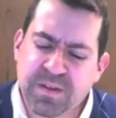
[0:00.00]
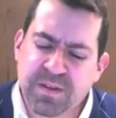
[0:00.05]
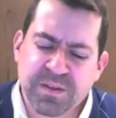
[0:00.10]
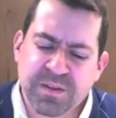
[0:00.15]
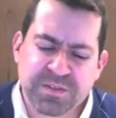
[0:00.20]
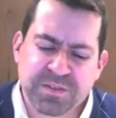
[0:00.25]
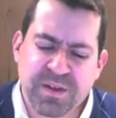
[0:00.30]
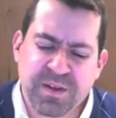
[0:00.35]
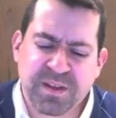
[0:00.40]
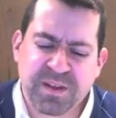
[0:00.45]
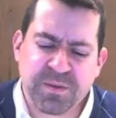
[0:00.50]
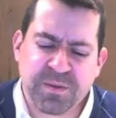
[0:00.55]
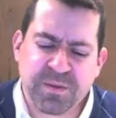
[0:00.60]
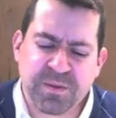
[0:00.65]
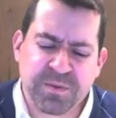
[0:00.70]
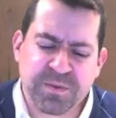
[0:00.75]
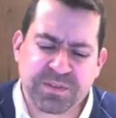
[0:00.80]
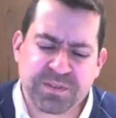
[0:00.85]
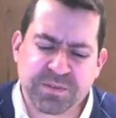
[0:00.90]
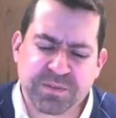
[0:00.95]
I was talking
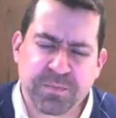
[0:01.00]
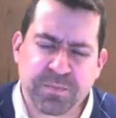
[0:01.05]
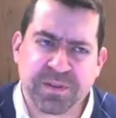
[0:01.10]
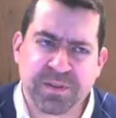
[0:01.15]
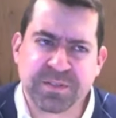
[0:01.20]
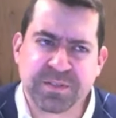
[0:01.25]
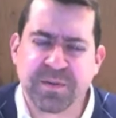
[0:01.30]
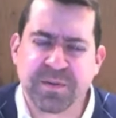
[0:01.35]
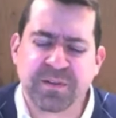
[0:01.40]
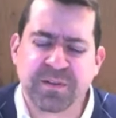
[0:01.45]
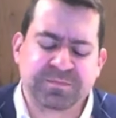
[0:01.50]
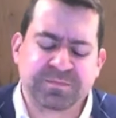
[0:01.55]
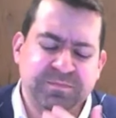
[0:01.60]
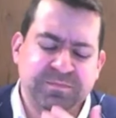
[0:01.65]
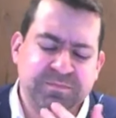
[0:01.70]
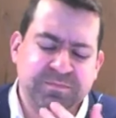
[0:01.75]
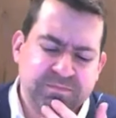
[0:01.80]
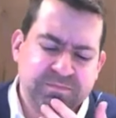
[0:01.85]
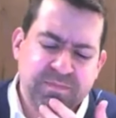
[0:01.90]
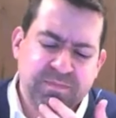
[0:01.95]
with a school
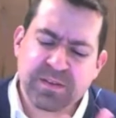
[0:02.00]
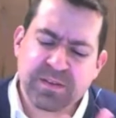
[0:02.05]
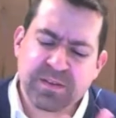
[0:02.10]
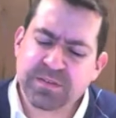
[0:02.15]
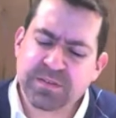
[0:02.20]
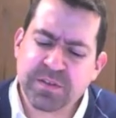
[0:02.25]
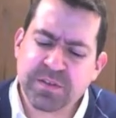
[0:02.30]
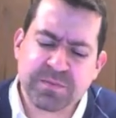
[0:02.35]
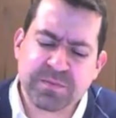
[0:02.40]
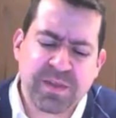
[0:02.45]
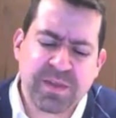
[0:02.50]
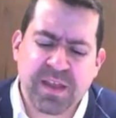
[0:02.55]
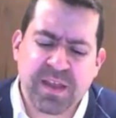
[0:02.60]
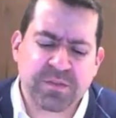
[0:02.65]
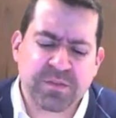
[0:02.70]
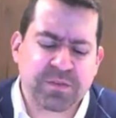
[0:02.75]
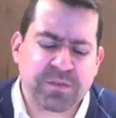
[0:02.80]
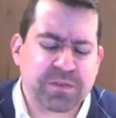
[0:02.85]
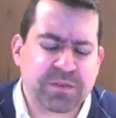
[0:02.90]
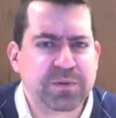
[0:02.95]
principal,
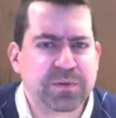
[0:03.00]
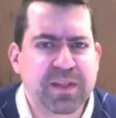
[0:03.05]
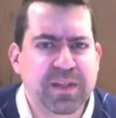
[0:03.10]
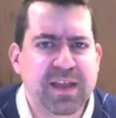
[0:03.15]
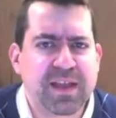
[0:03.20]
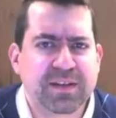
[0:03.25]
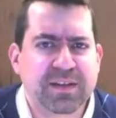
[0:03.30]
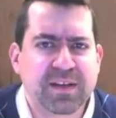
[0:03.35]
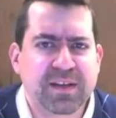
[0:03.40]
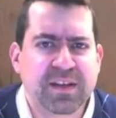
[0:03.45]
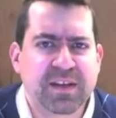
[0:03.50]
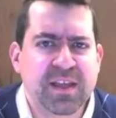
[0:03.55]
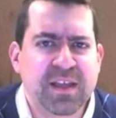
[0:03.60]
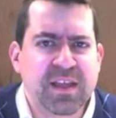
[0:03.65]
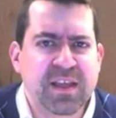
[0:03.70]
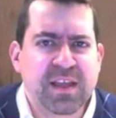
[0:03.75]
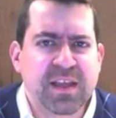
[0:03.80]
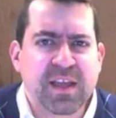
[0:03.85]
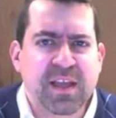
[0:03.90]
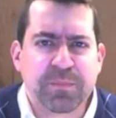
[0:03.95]
and their school had
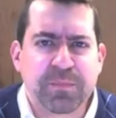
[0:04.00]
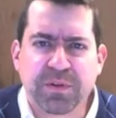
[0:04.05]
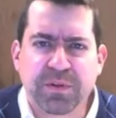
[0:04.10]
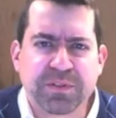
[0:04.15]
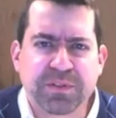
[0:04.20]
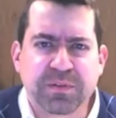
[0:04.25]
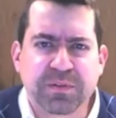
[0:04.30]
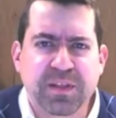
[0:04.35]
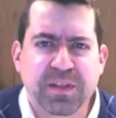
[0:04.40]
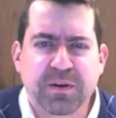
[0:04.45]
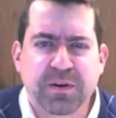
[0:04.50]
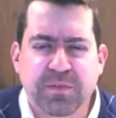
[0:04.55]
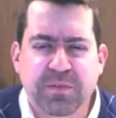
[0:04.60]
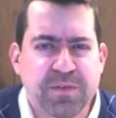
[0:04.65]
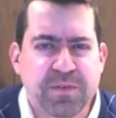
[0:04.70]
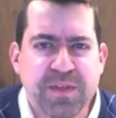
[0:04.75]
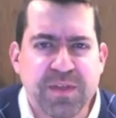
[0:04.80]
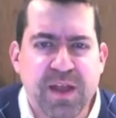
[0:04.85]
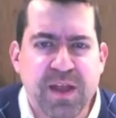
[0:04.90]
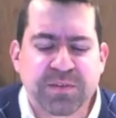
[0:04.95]
middle school had over
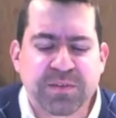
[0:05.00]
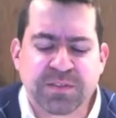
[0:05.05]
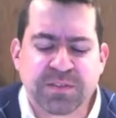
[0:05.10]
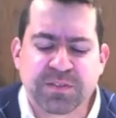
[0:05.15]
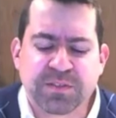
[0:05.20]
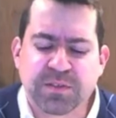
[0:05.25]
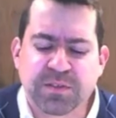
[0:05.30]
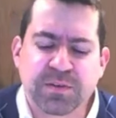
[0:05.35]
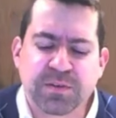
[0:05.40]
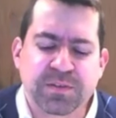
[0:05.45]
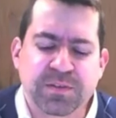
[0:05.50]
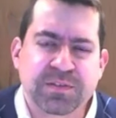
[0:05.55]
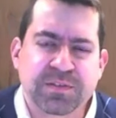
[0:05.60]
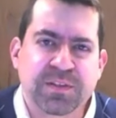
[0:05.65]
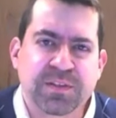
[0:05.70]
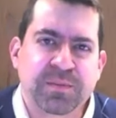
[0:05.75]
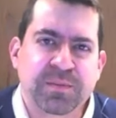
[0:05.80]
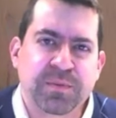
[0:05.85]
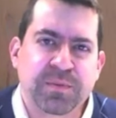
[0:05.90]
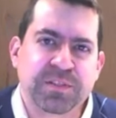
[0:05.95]
1,000 students,
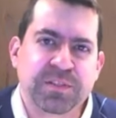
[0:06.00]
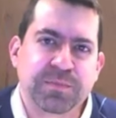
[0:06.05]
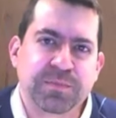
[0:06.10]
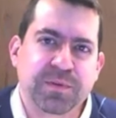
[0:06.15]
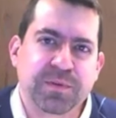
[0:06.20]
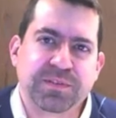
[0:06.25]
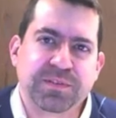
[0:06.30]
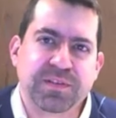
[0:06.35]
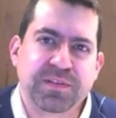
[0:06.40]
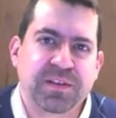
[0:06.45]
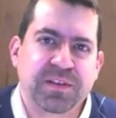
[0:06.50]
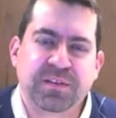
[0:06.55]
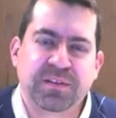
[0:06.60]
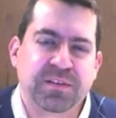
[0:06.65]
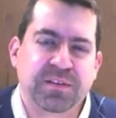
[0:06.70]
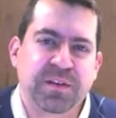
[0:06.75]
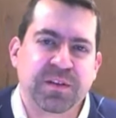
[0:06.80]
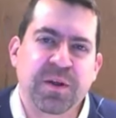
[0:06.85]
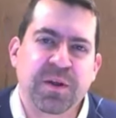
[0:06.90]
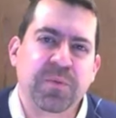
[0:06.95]
and the principal said,
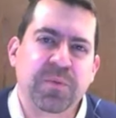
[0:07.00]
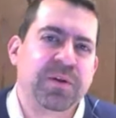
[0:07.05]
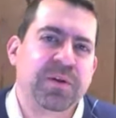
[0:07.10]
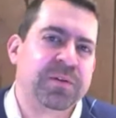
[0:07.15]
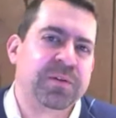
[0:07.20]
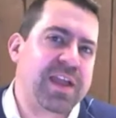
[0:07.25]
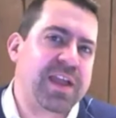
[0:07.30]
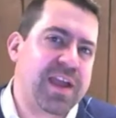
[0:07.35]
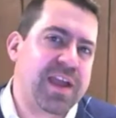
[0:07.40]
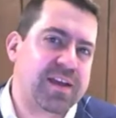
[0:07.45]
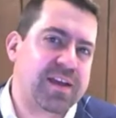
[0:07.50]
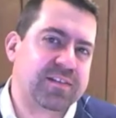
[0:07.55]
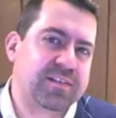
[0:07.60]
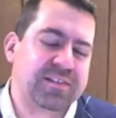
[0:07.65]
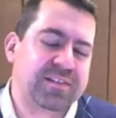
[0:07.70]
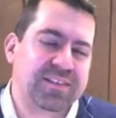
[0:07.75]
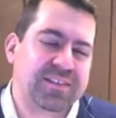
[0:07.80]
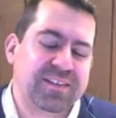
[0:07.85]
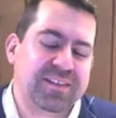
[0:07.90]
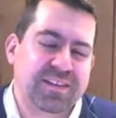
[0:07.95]
you know, we only had
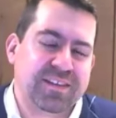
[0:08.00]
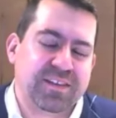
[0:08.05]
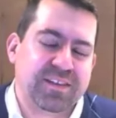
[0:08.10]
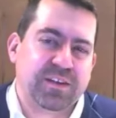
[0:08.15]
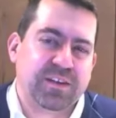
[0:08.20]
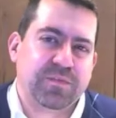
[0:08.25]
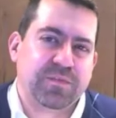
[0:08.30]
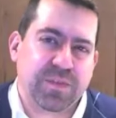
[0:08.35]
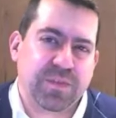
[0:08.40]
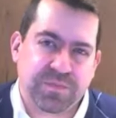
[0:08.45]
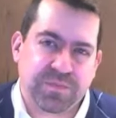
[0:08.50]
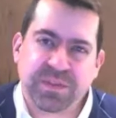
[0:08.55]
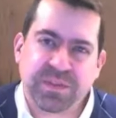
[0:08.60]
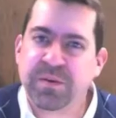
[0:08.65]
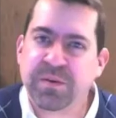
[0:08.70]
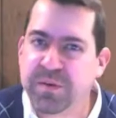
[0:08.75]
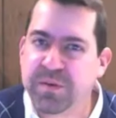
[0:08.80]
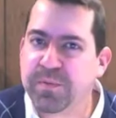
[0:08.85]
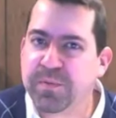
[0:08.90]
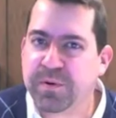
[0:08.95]

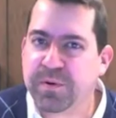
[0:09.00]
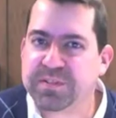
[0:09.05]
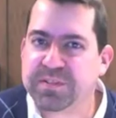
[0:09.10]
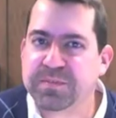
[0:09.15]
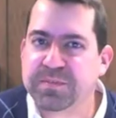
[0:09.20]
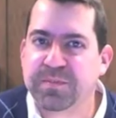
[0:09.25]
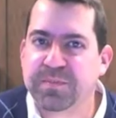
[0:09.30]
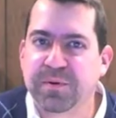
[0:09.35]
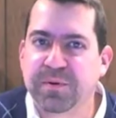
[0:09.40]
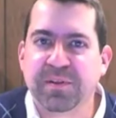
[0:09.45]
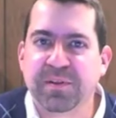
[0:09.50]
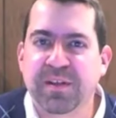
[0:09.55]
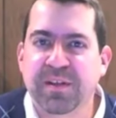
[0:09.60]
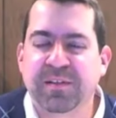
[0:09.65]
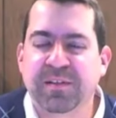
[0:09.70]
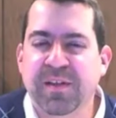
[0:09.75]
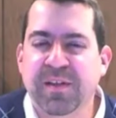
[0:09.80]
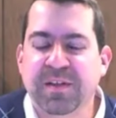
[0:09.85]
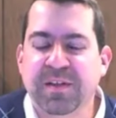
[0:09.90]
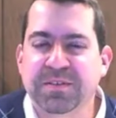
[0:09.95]
15 reports of bullying
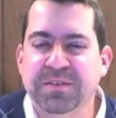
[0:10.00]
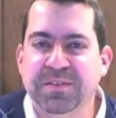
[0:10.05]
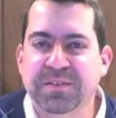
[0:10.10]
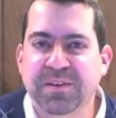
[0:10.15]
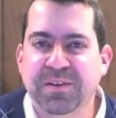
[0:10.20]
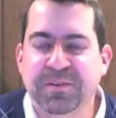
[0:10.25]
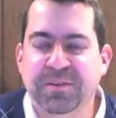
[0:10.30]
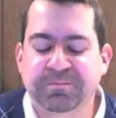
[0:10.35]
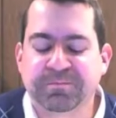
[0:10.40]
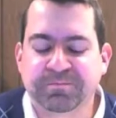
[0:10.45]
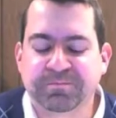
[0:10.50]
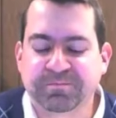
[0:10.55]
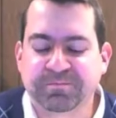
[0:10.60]
last year.